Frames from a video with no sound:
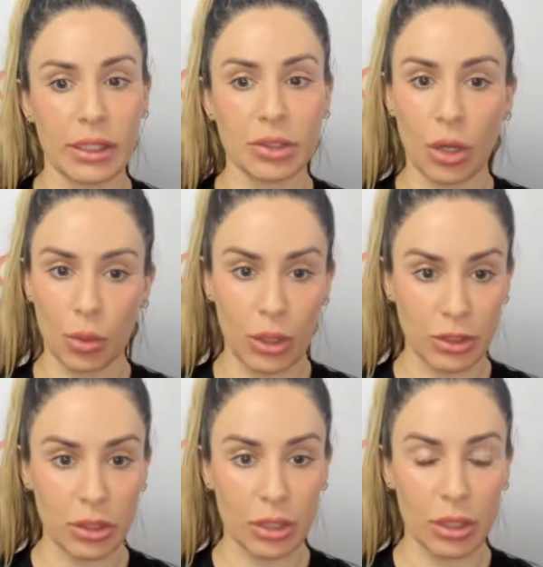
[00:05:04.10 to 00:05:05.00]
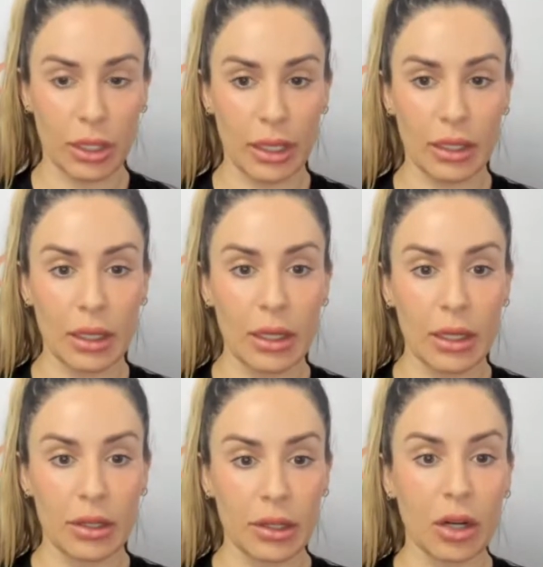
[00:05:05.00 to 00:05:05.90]
don't want to look like
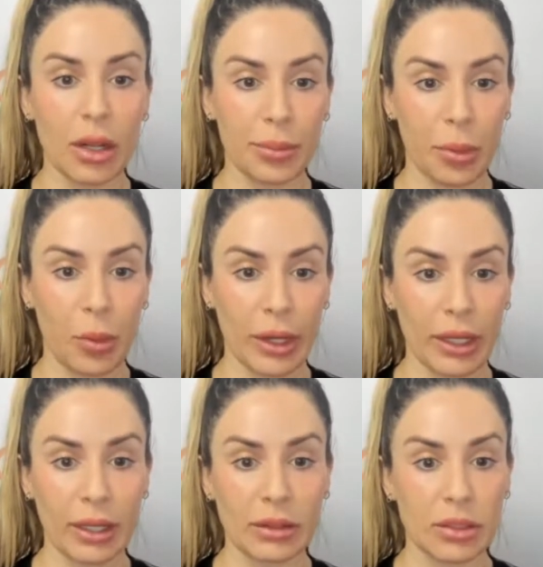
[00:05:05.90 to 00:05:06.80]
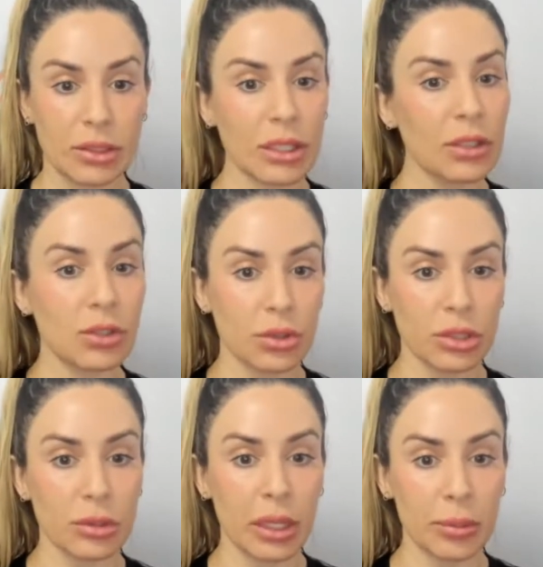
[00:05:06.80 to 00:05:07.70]
they're on point. And there's things you
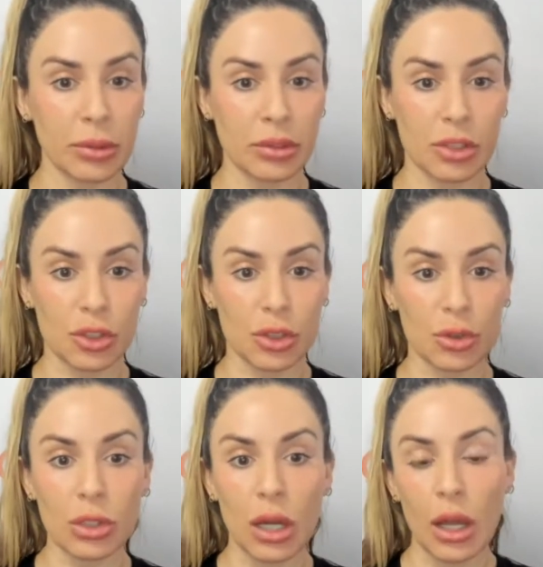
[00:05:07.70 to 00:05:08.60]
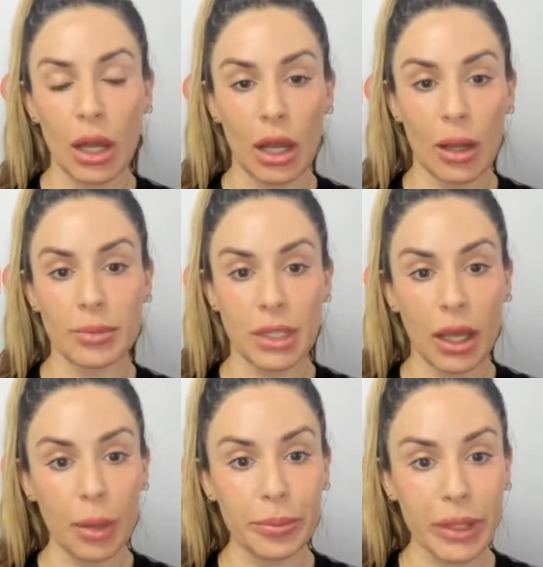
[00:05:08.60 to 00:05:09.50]
should be able to do to
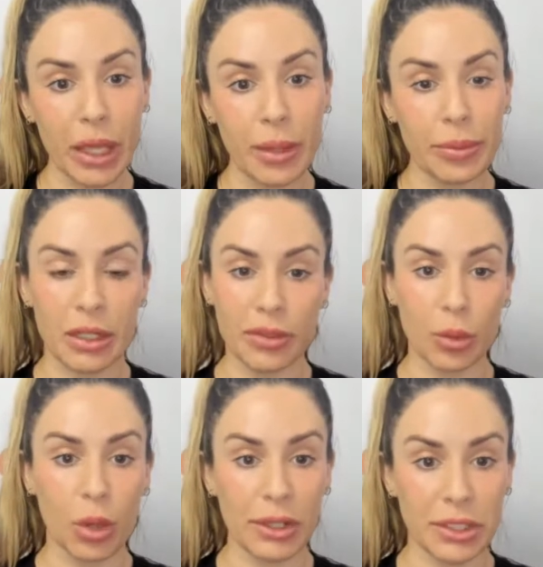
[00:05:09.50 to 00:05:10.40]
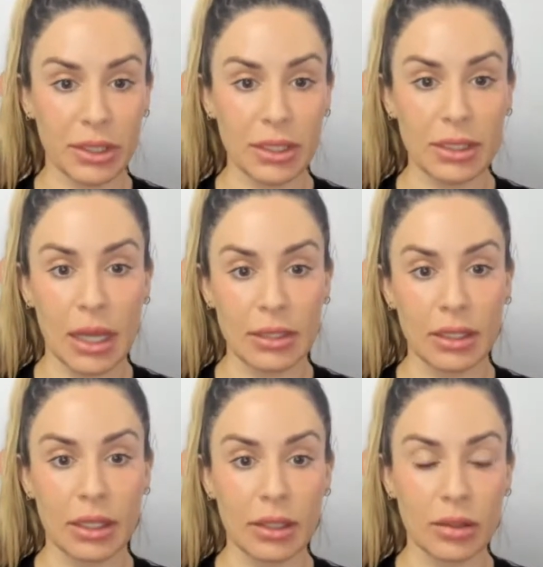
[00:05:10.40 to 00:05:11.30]
help them. And if you're watching this as
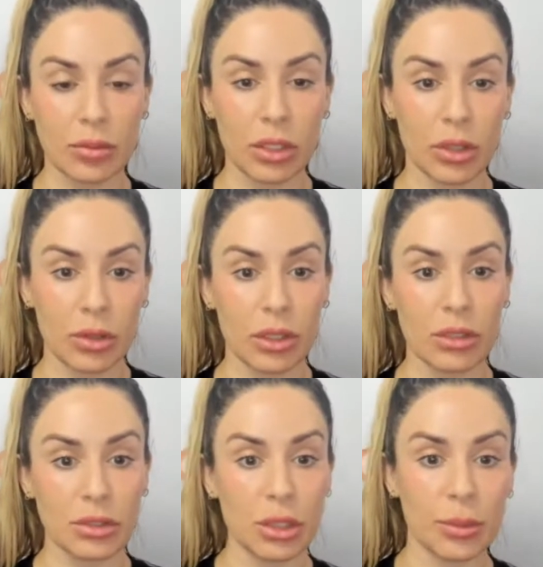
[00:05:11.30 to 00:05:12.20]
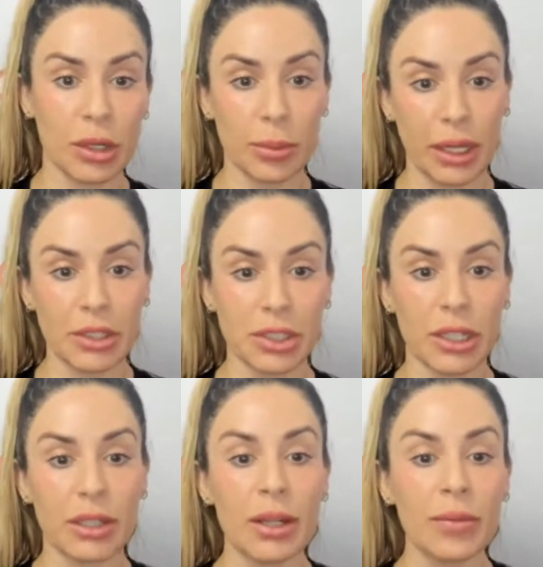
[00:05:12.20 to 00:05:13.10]
a, you know, consumer
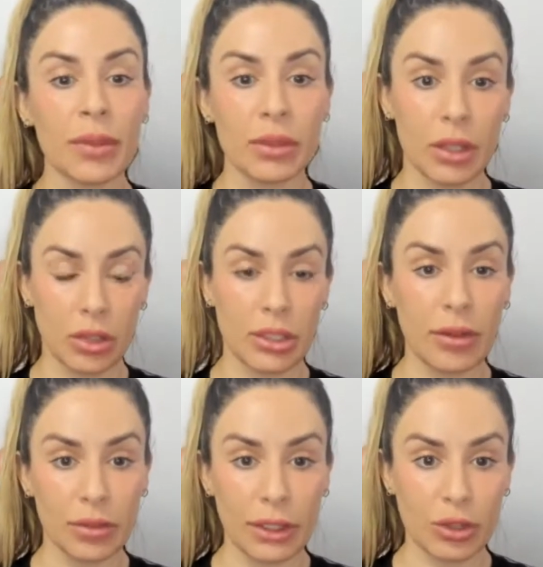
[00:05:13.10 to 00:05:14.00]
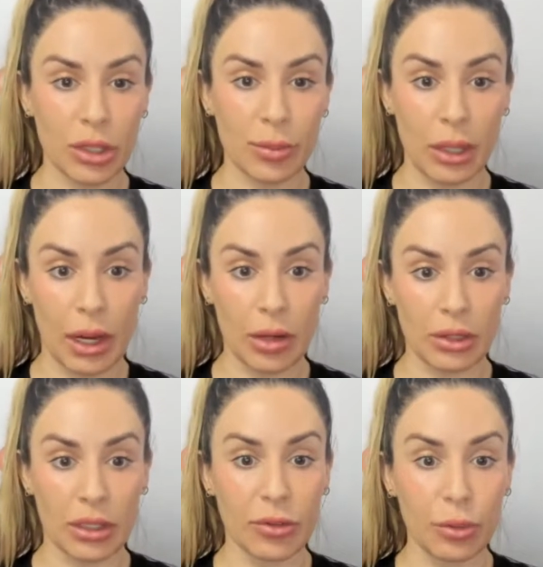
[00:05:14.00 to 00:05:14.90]
patient, there's definitely treatment out
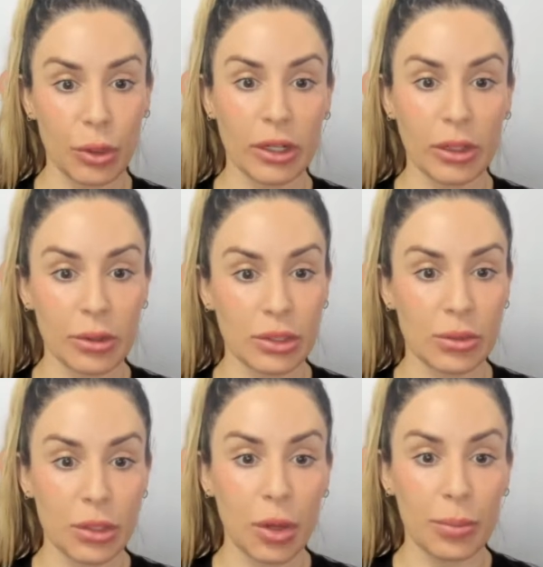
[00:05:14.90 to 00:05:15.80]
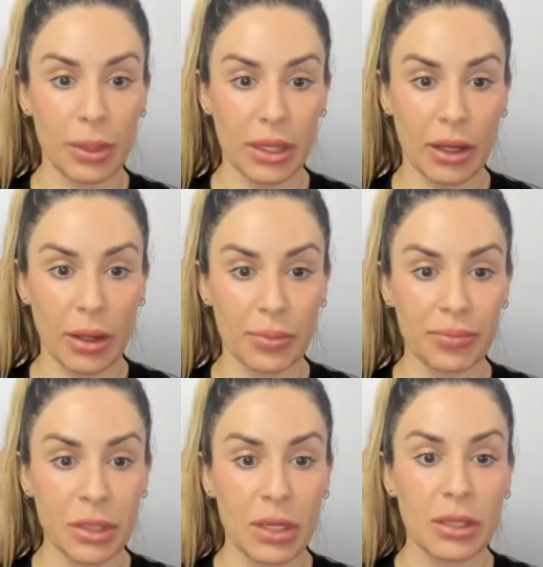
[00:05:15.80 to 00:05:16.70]
there for you. So don't become
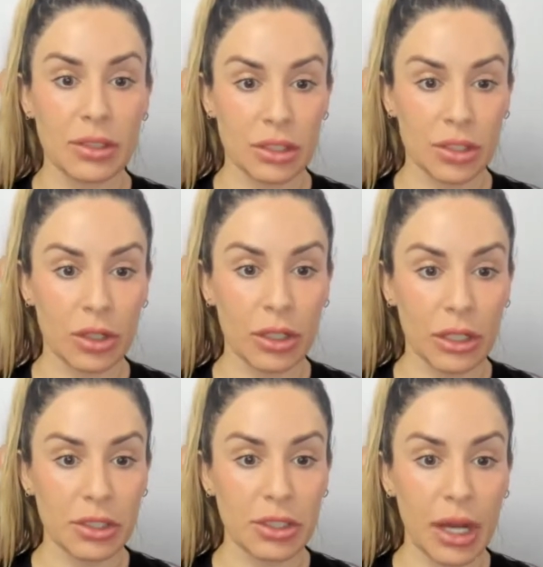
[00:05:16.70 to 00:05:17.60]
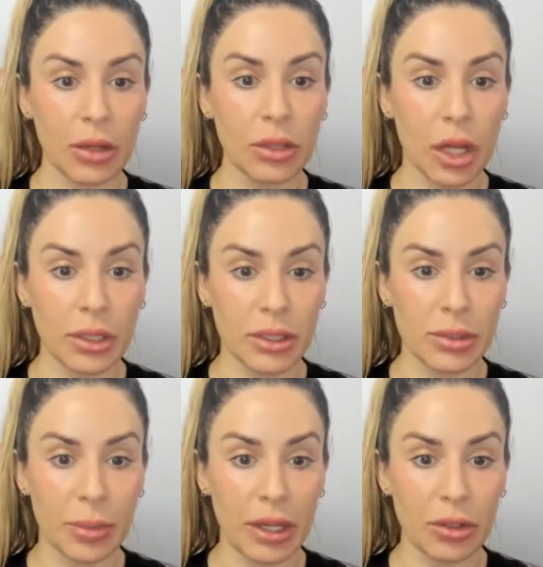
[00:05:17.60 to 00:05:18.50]
discouraged. How long does
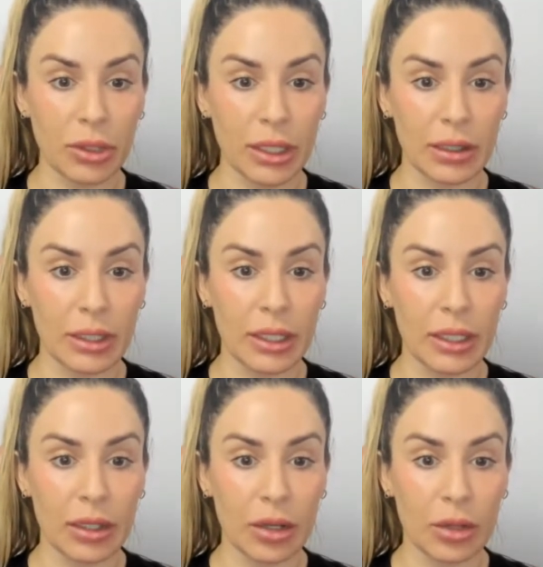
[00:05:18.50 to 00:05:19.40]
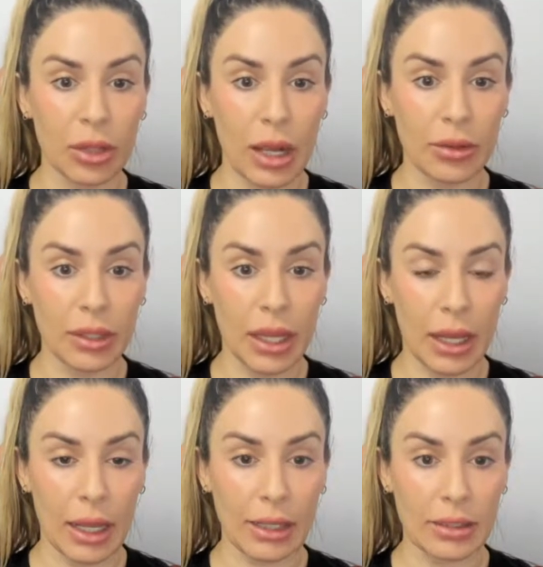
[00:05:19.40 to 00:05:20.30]
microneedling around the
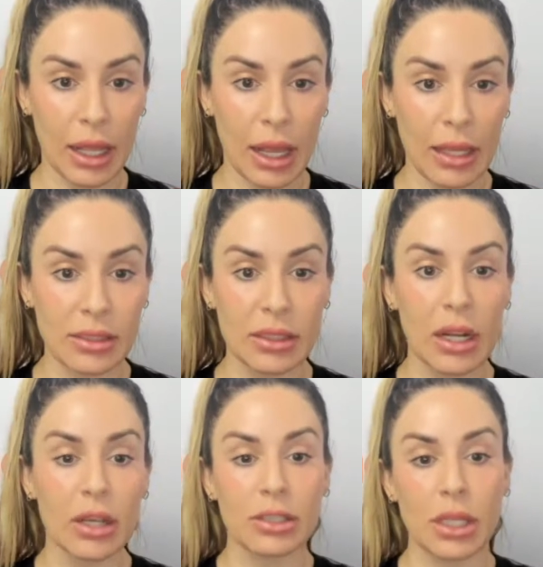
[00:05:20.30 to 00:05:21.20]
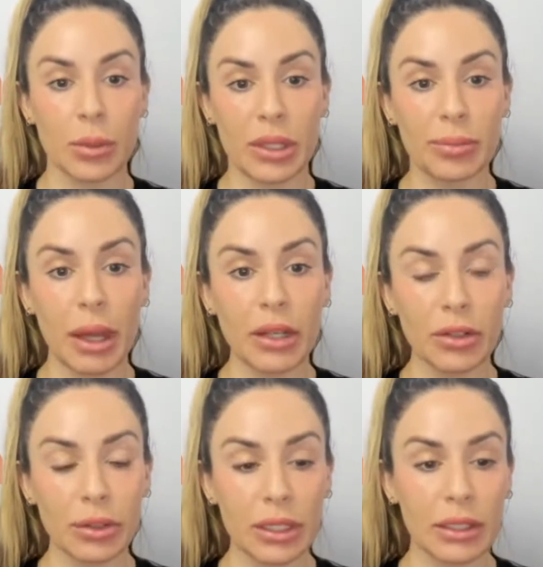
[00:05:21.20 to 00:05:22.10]
eyes last? So with
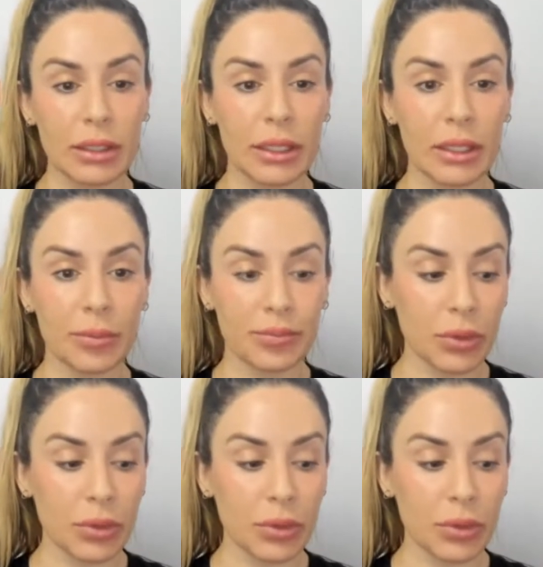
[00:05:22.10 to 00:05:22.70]
microneedling,